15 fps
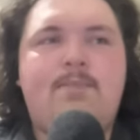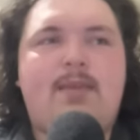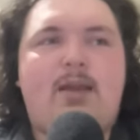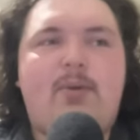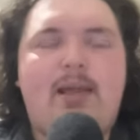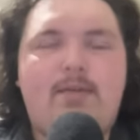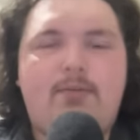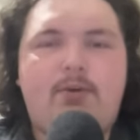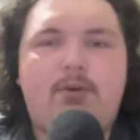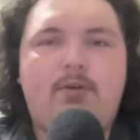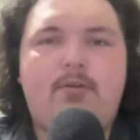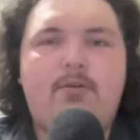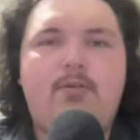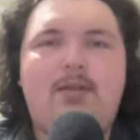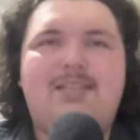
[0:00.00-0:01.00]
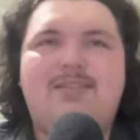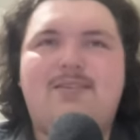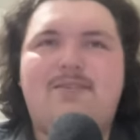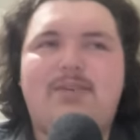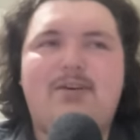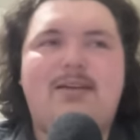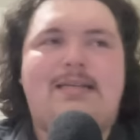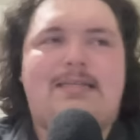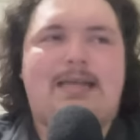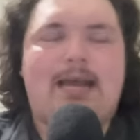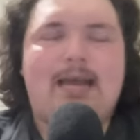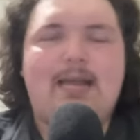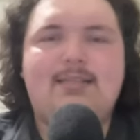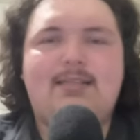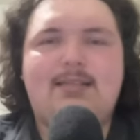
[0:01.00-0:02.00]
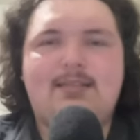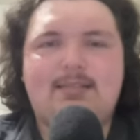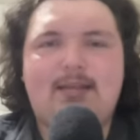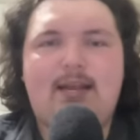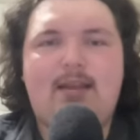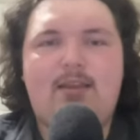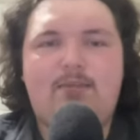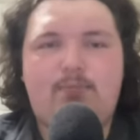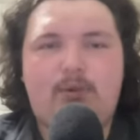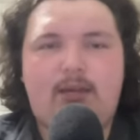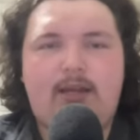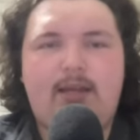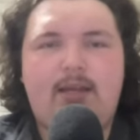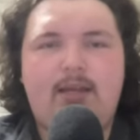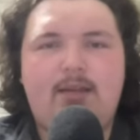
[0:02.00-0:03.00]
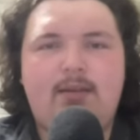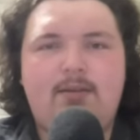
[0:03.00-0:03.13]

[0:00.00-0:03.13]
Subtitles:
However, that's a very taxing style of play.